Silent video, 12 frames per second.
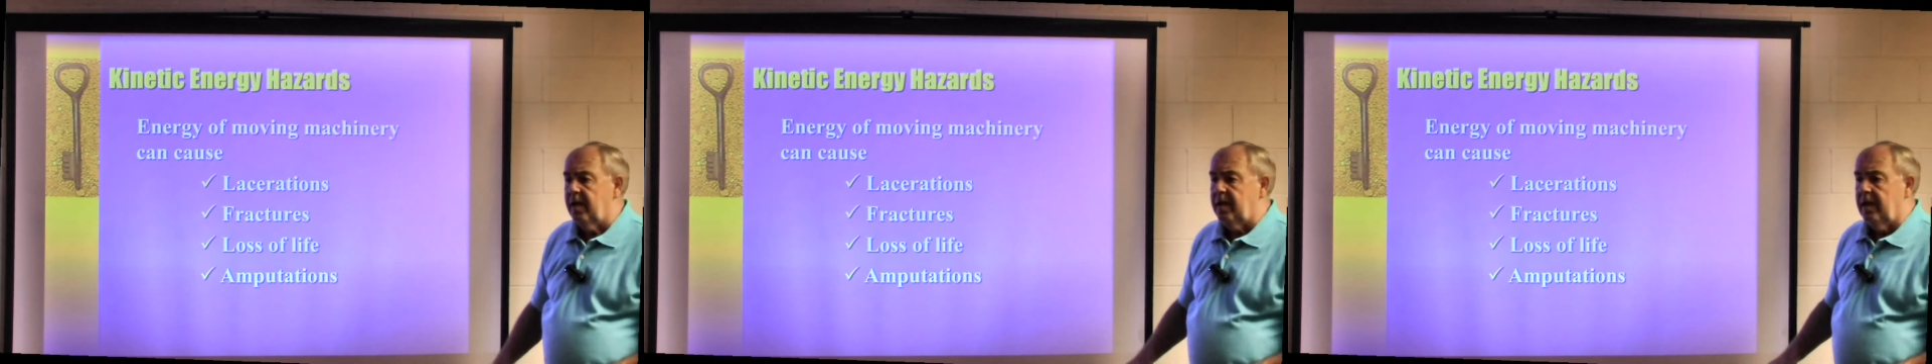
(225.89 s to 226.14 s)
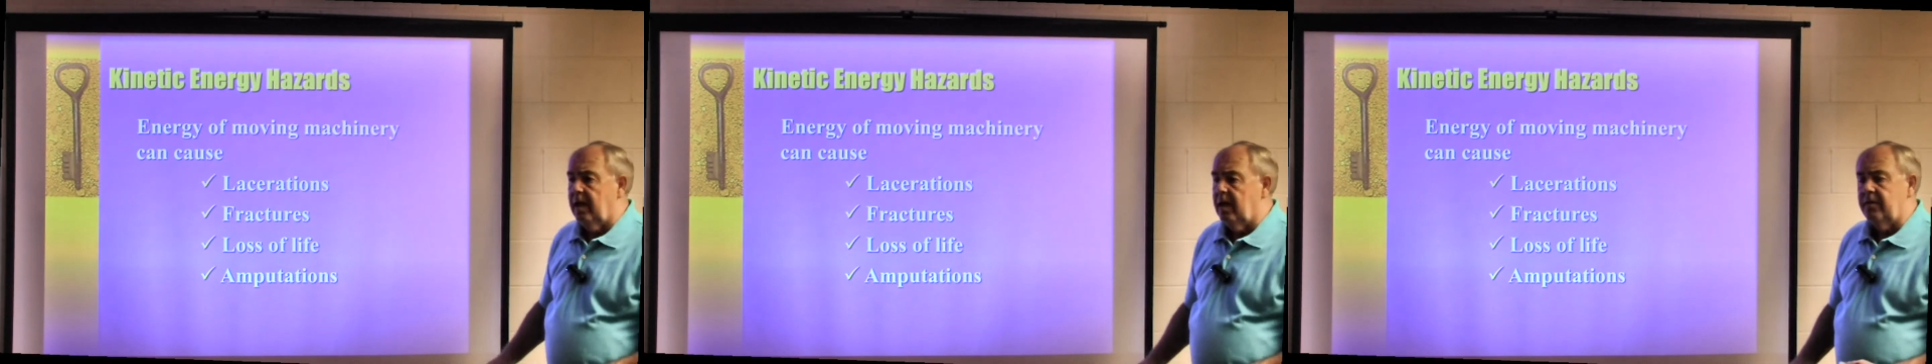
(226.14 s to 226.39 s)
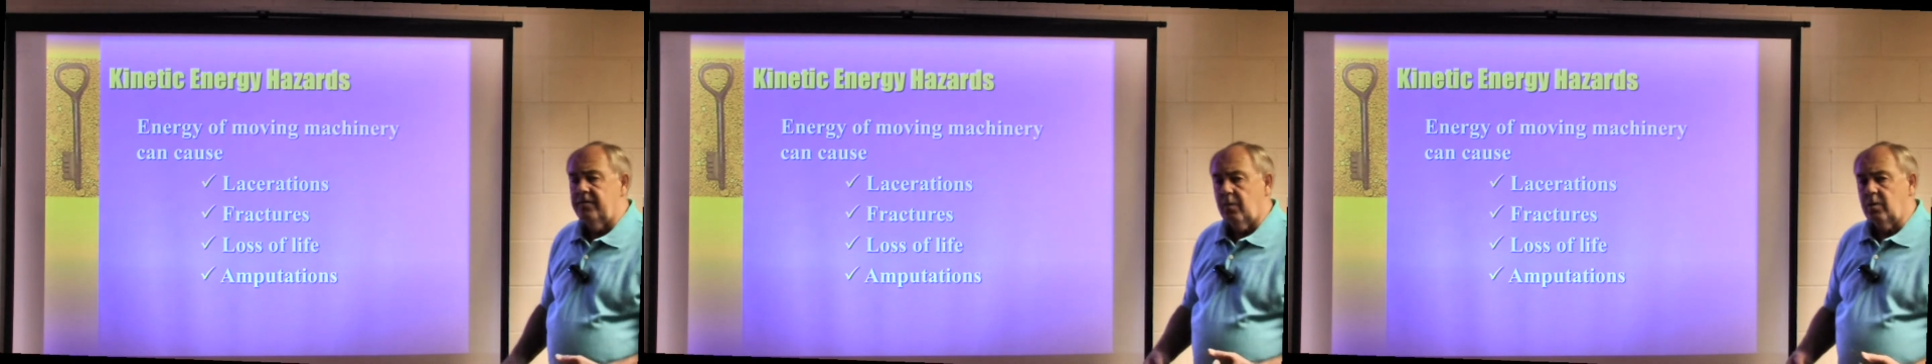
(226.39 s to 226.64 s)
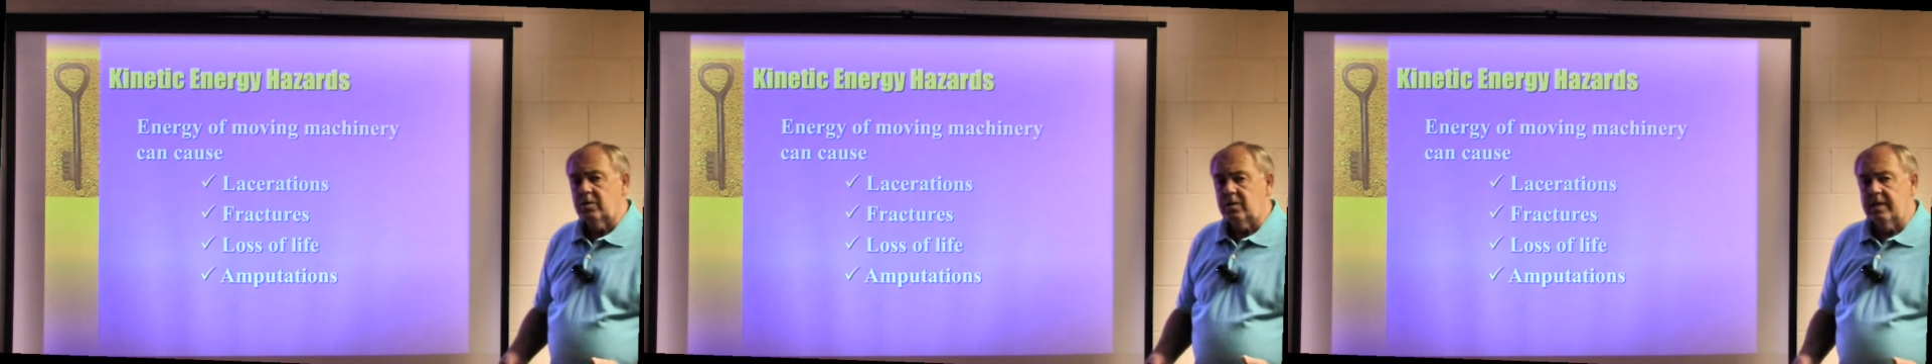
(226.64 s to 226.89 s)
Now
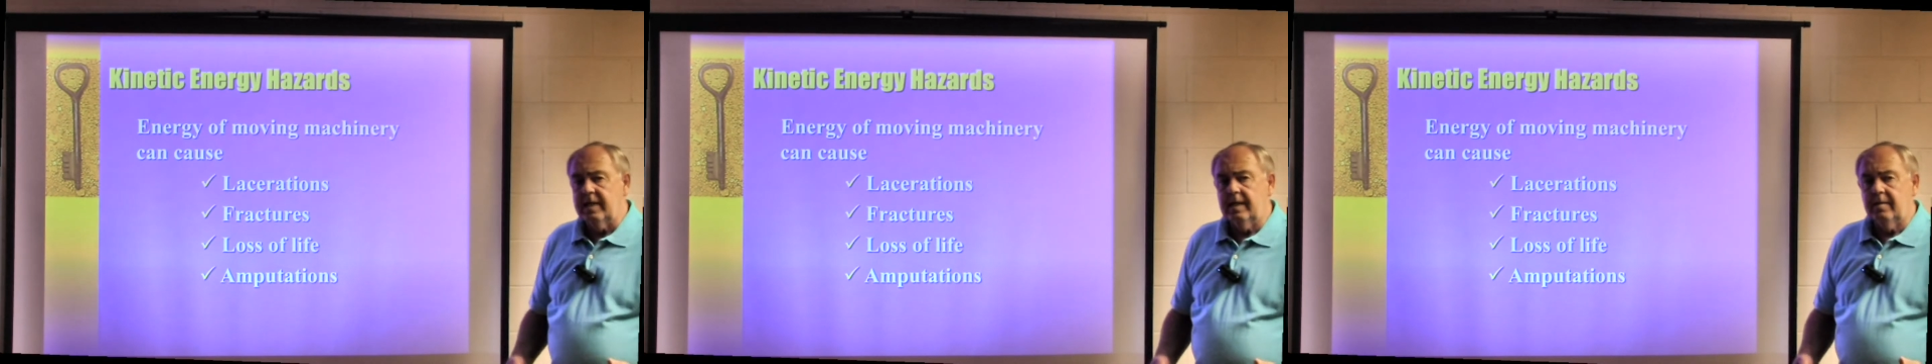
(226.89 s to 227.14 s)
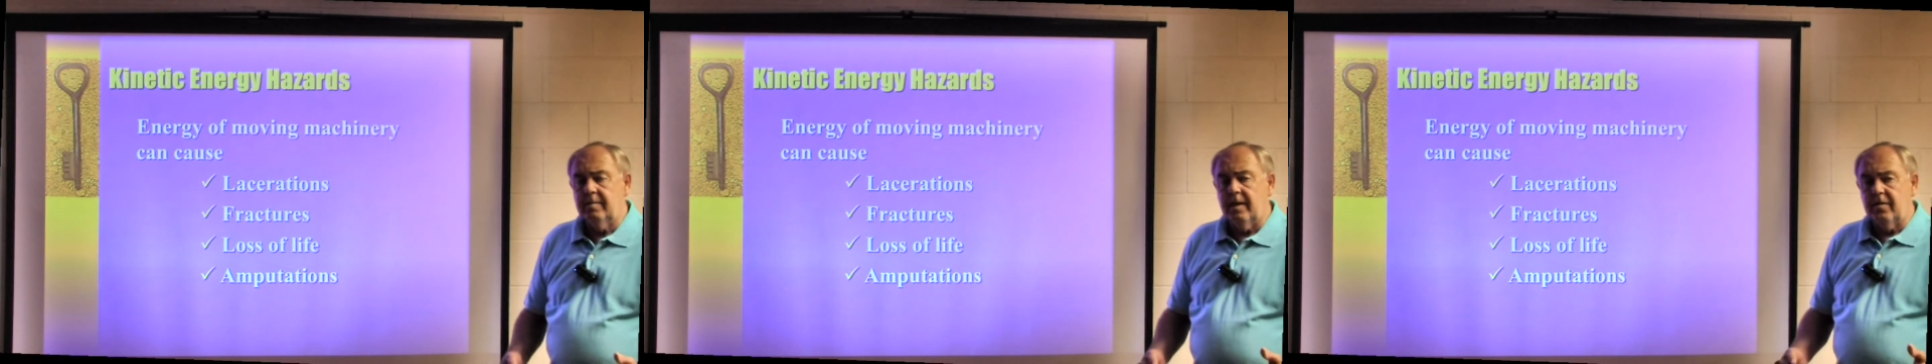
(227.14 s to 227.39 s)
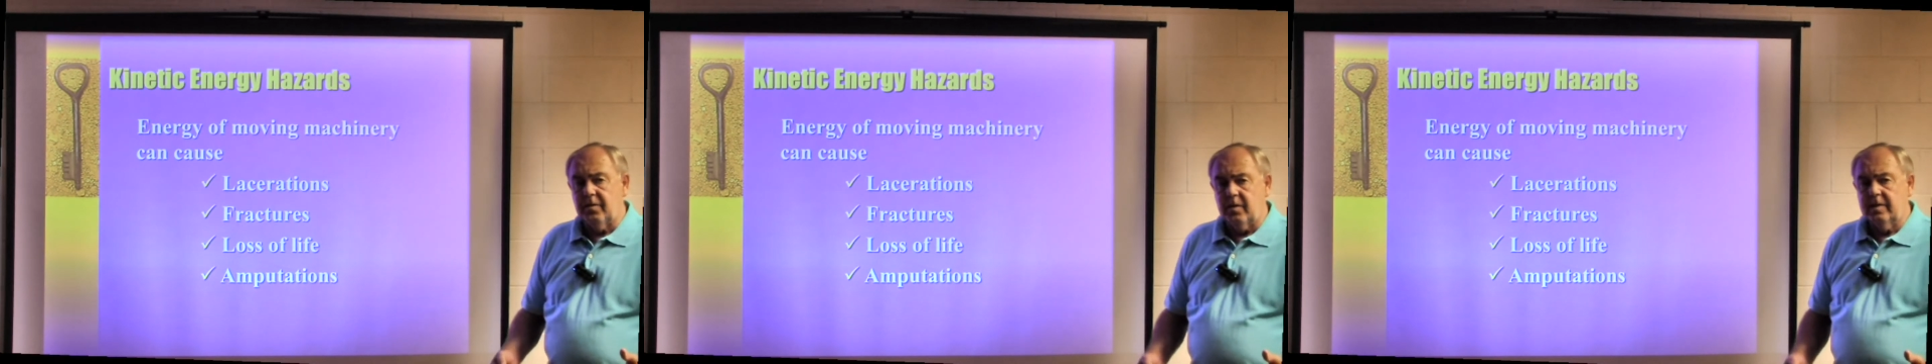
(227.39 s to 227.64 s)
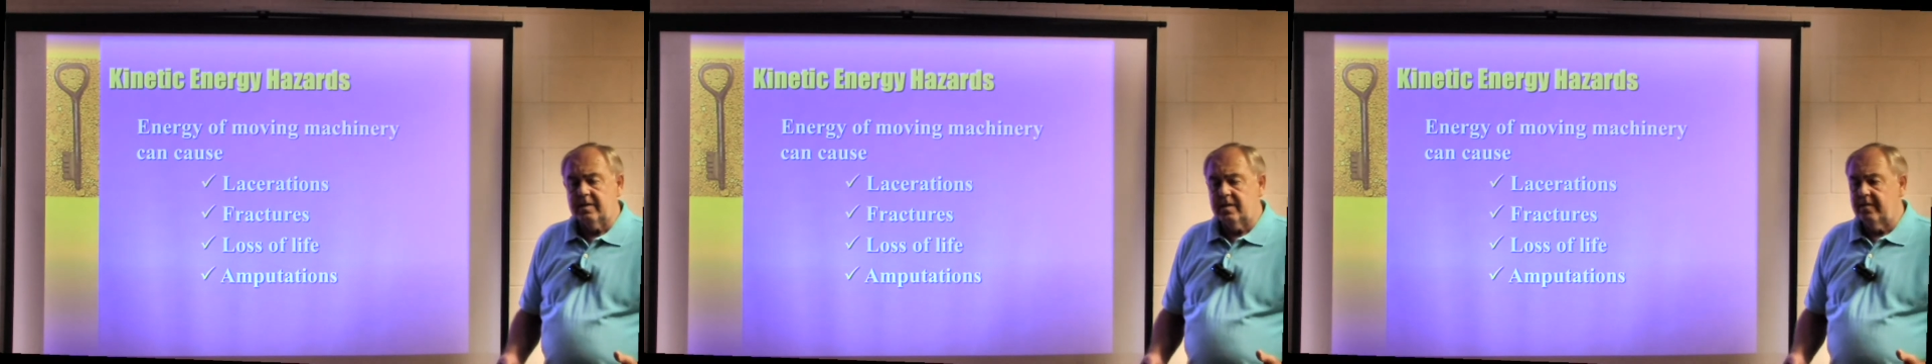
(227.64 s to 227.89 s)
unfortunately, in my
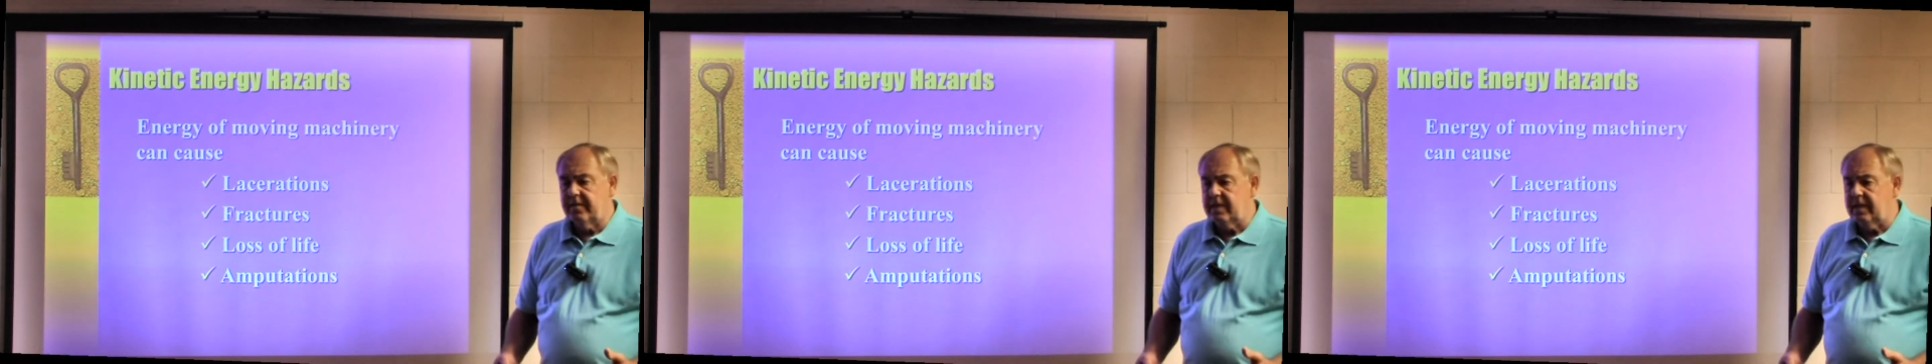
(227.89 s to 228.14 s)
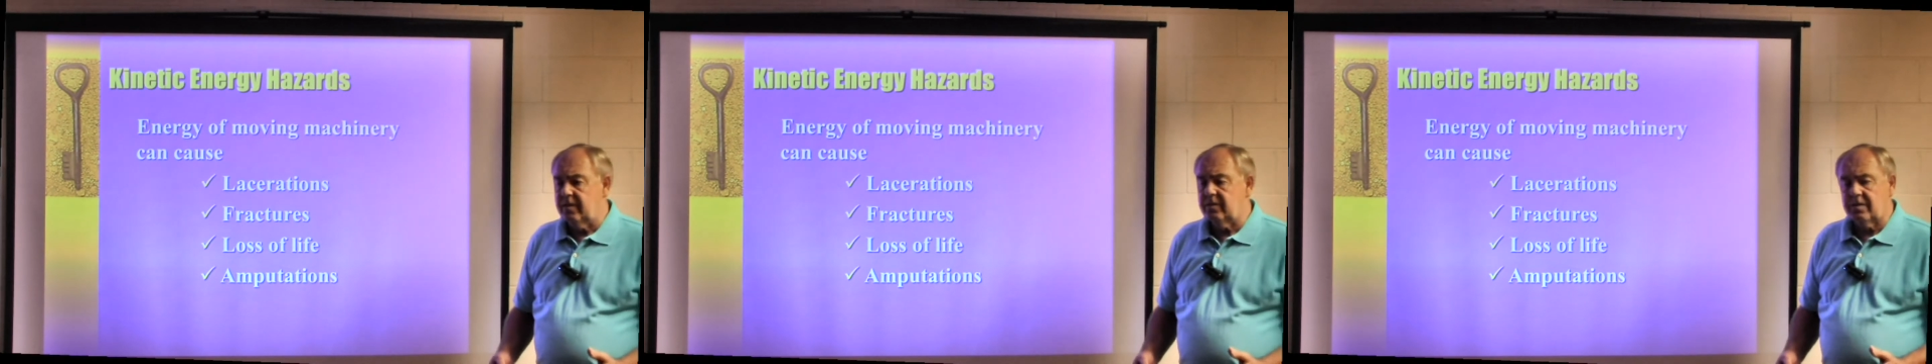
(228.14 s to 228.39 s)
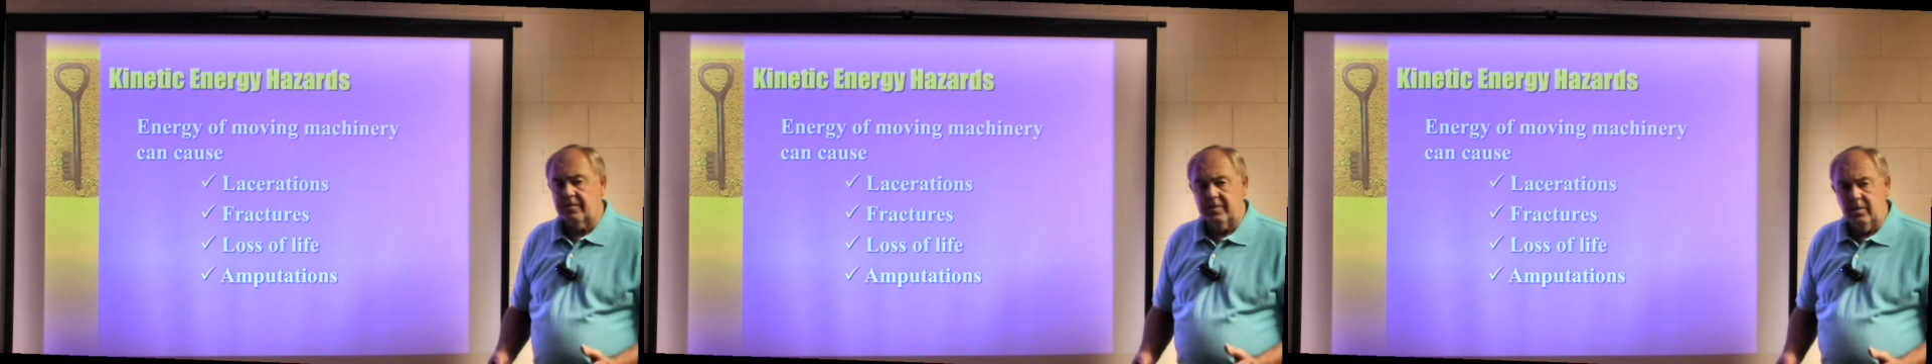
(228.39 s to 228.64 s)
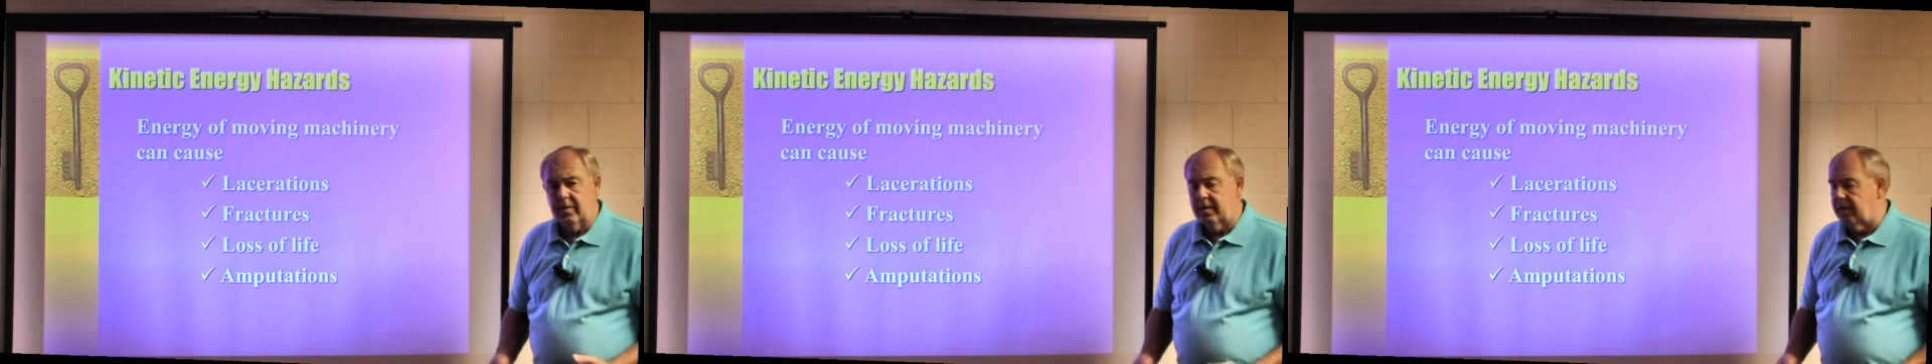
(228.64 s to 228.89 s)
37 years of doing